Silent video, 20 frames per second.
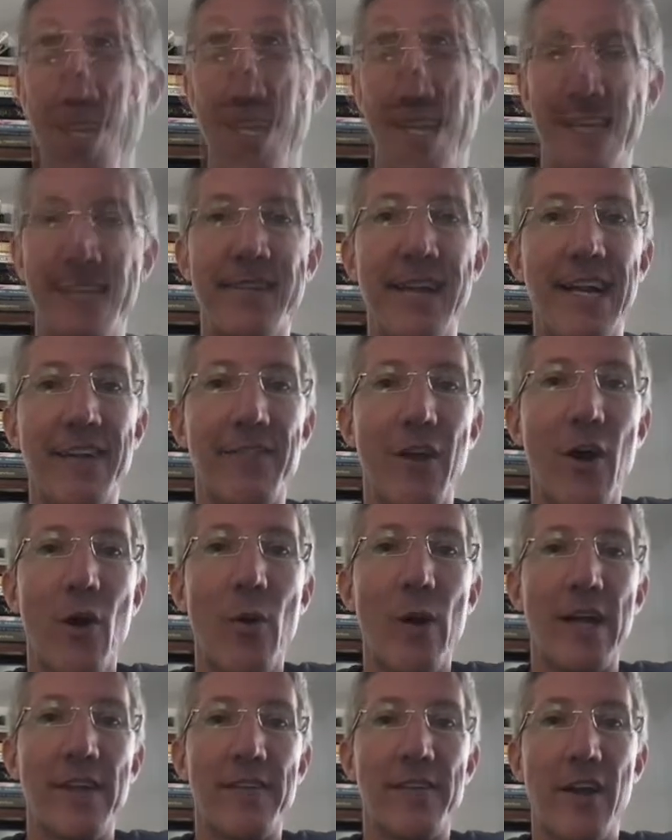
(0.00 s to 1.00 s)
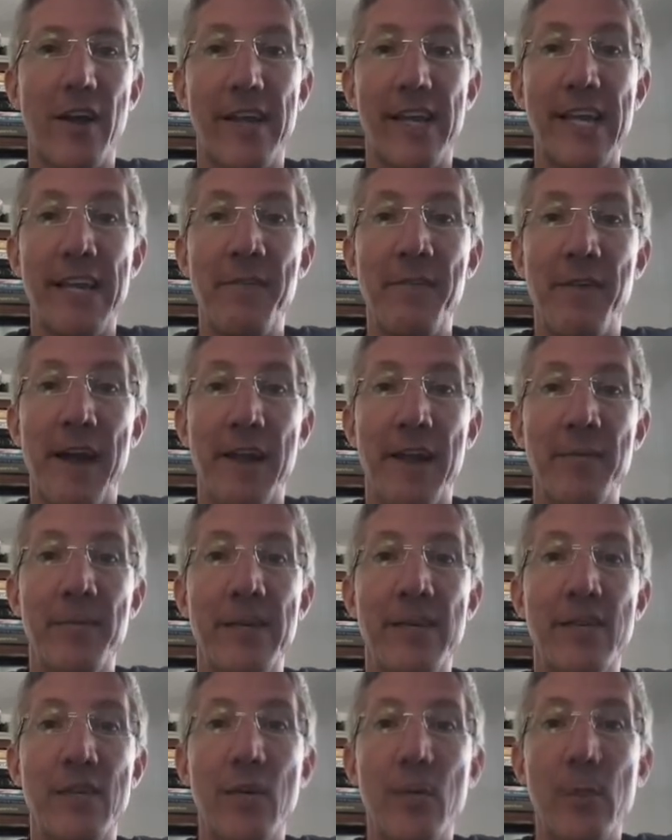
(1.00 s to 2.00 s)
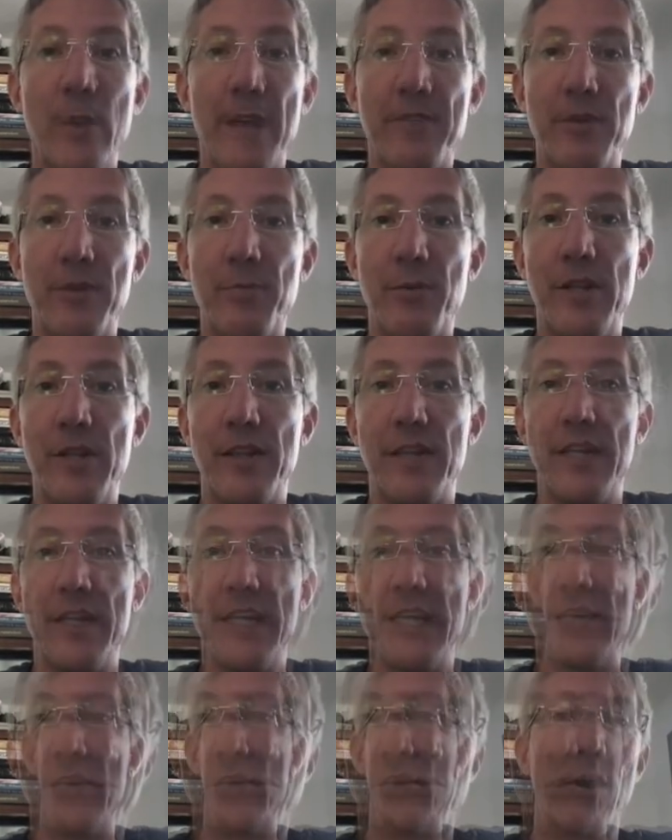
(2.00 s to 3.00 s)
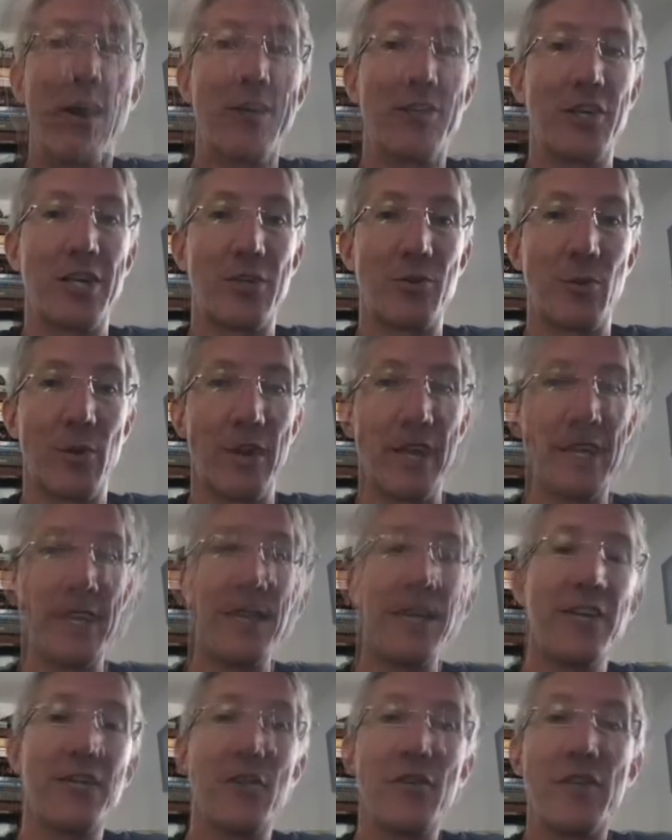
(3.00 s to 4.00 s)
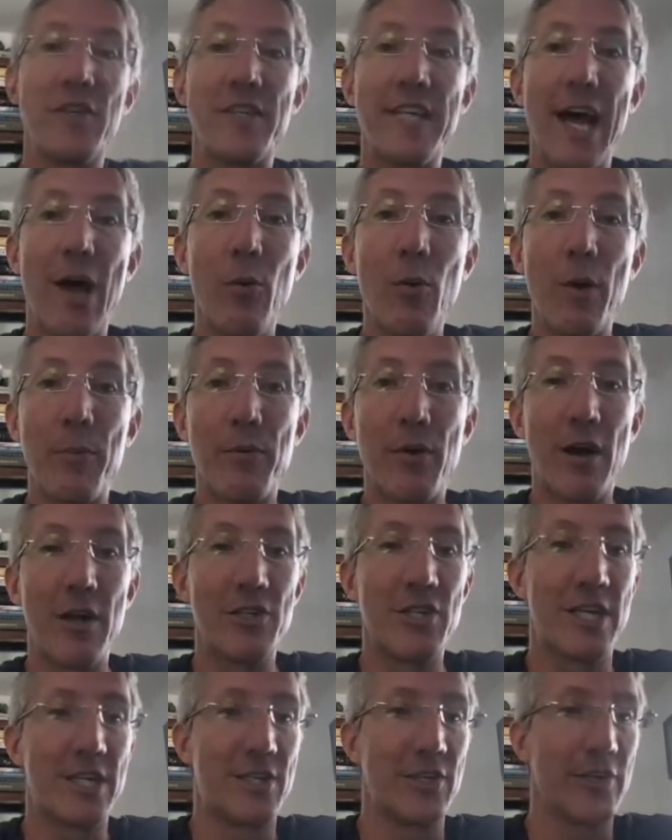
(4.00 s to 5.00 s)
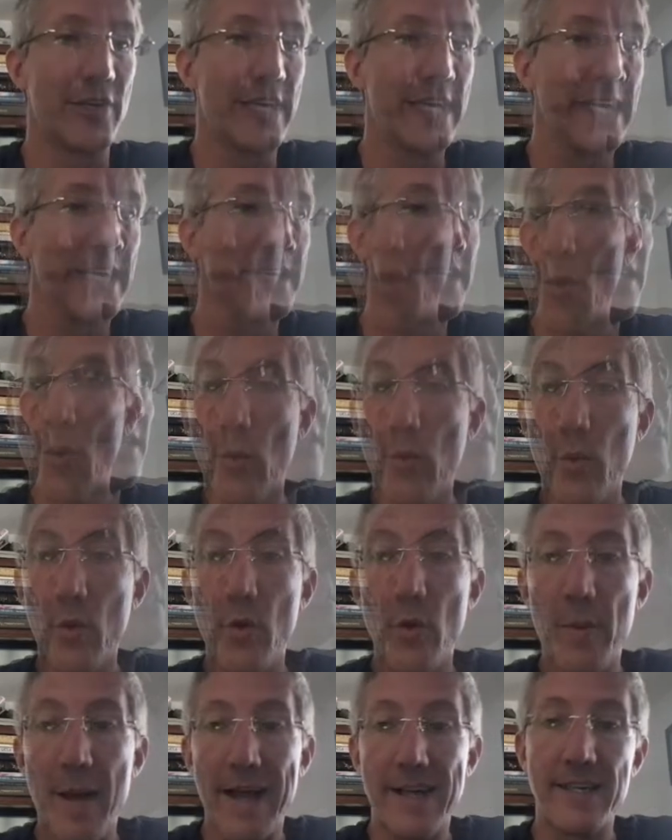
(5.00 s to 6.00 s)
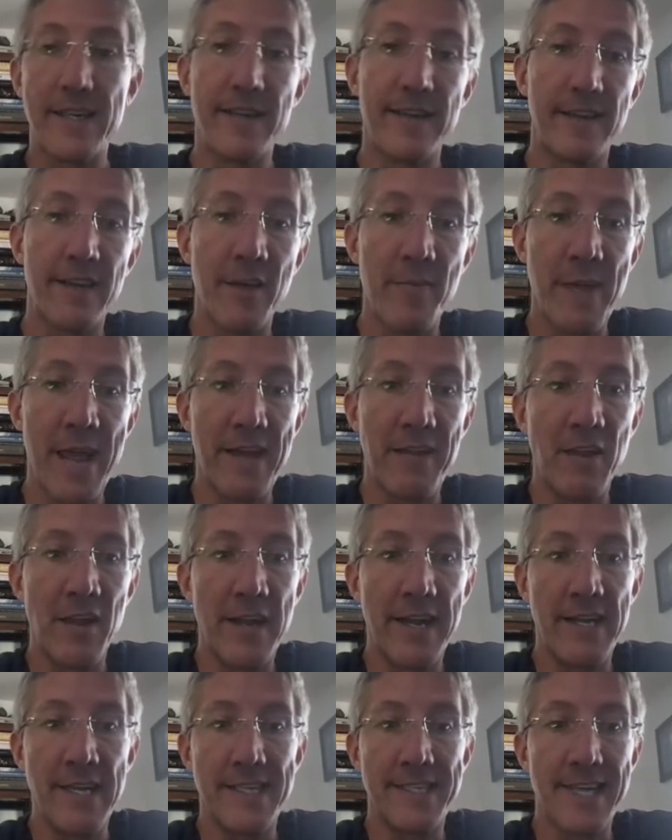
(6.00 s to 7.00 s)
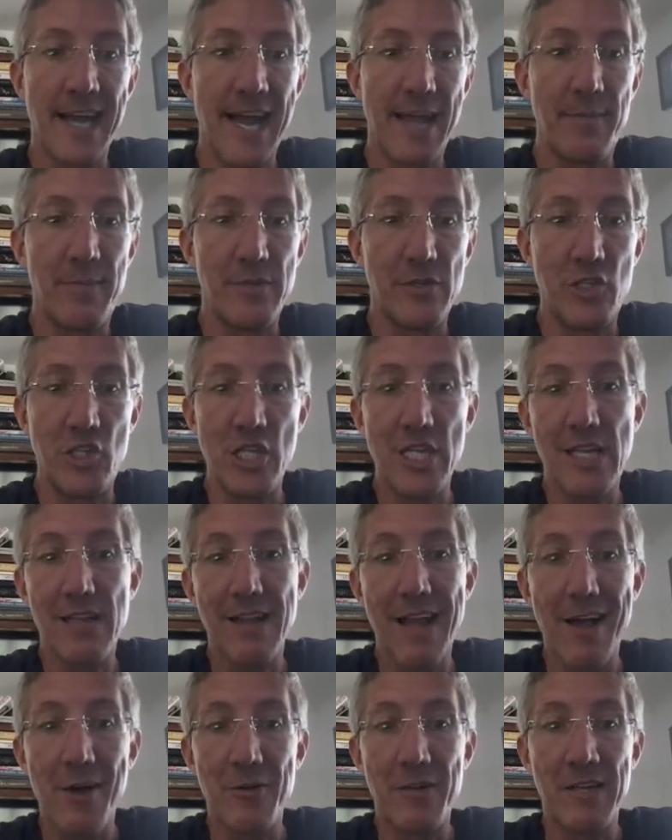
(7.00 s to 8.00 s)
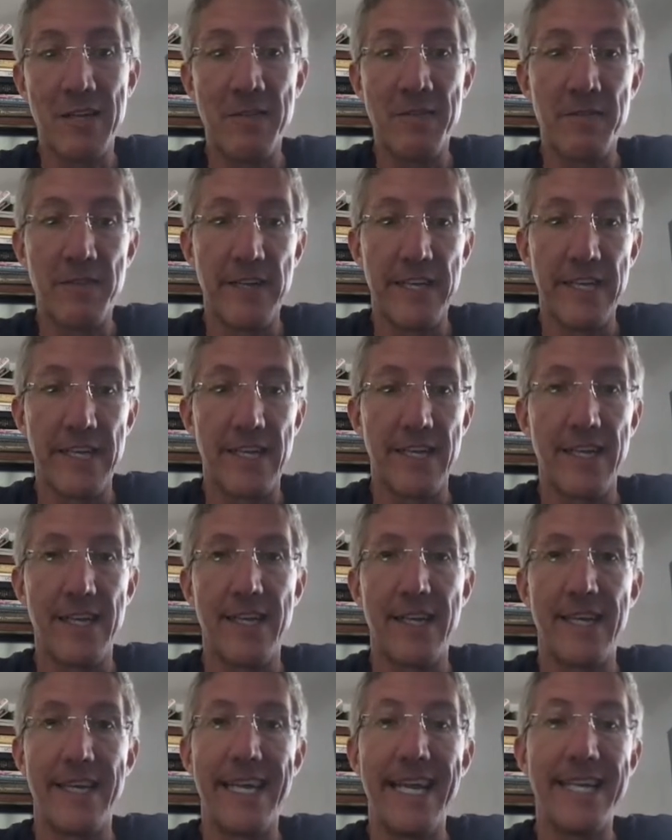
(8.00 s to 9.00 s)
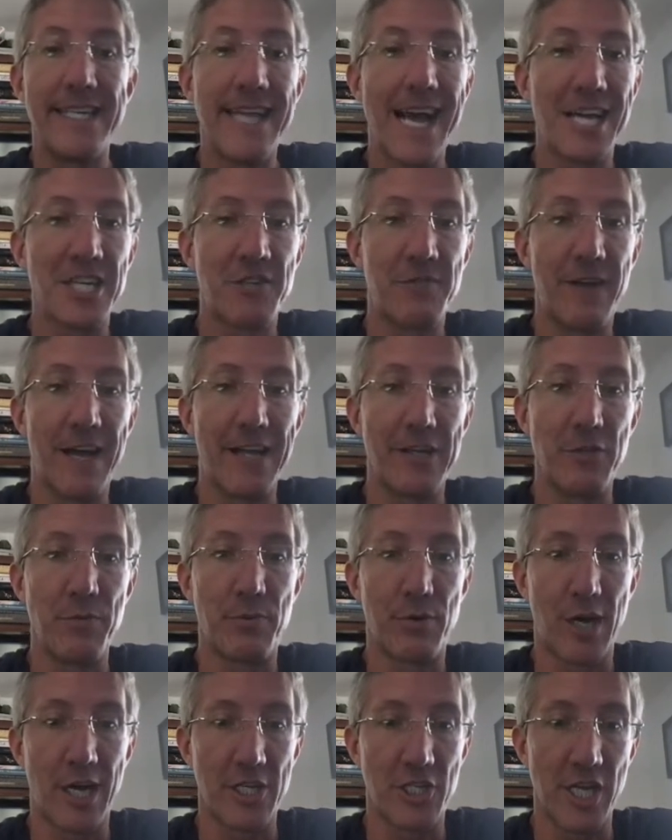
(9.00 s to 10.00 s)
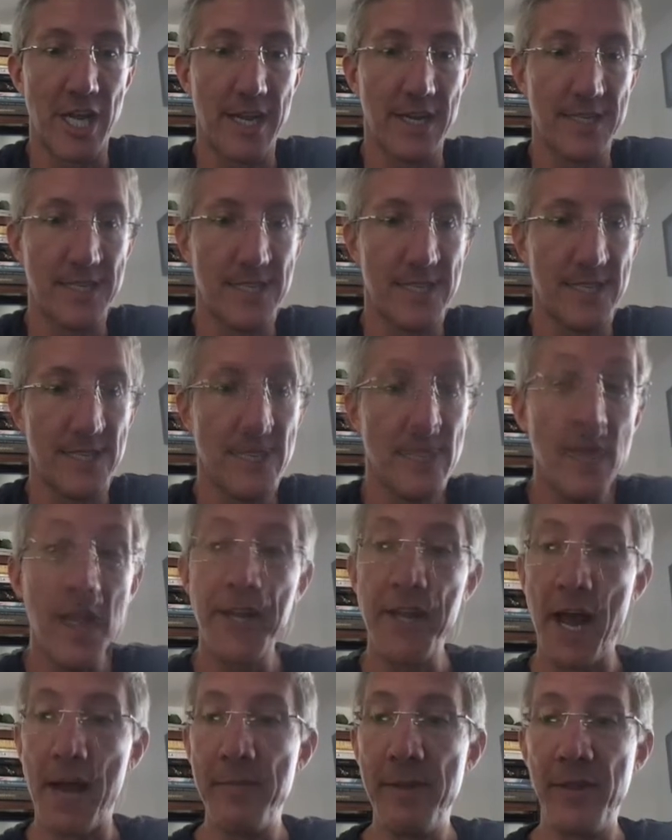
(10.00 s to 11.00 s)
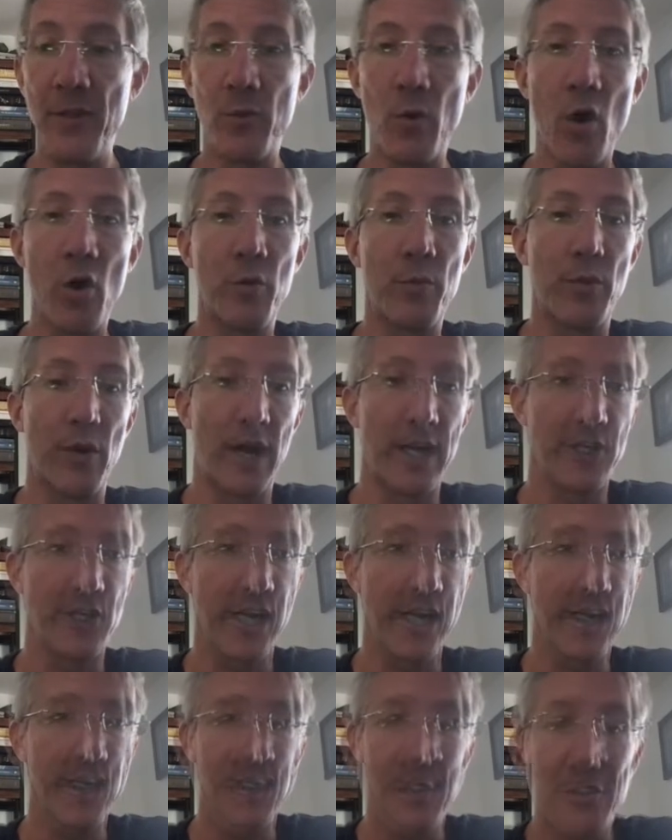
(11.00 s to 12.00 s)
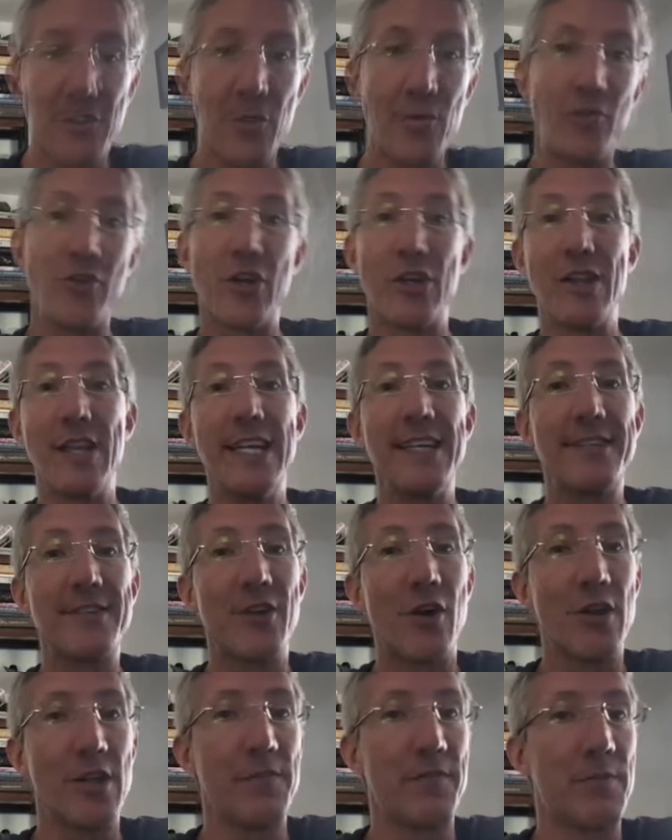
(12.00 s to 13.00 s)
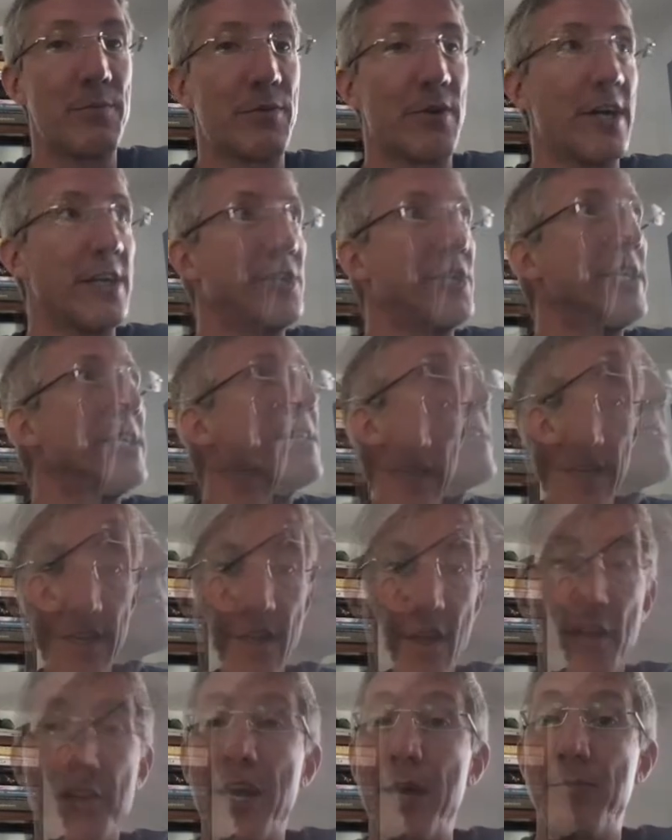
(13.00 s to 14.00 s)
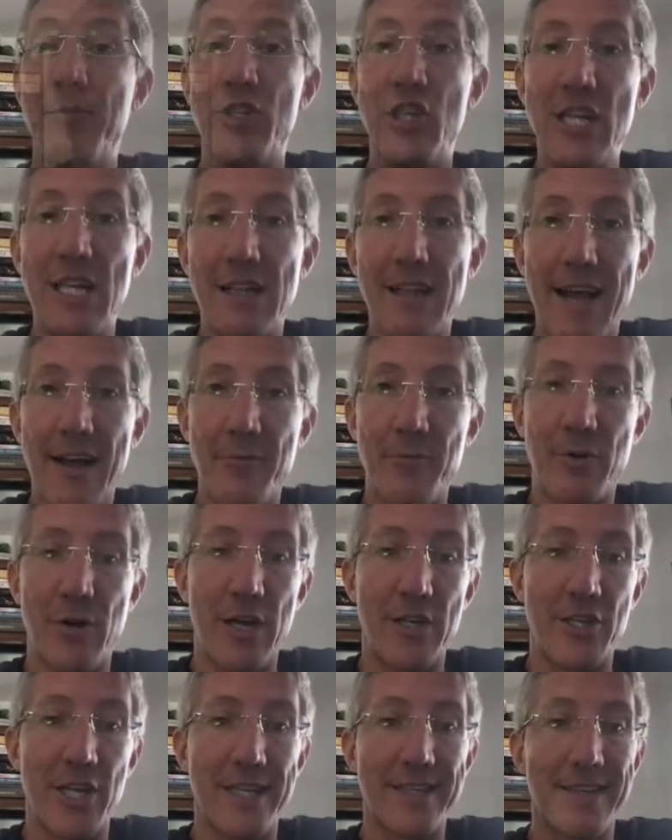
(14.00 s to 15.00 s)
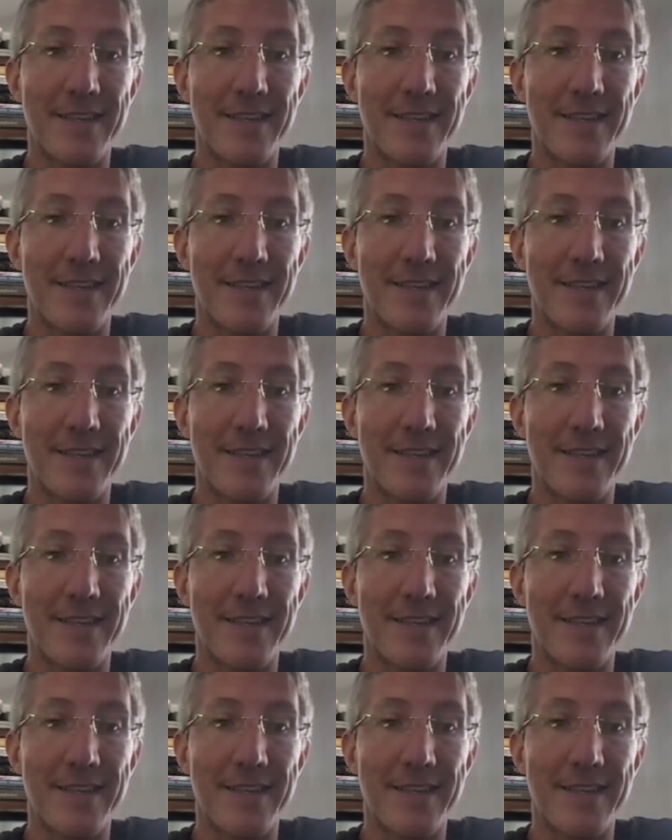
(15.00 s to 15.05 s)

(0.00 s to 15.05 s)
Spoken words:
Inside of the os.getEnvironment, we have to put the project we're in. So to tell what project you're in, we'll go back to the command line and type gcloud-config get-value project. And I'm in the wrong project, so to list all of the projects, I'll type gcloud projects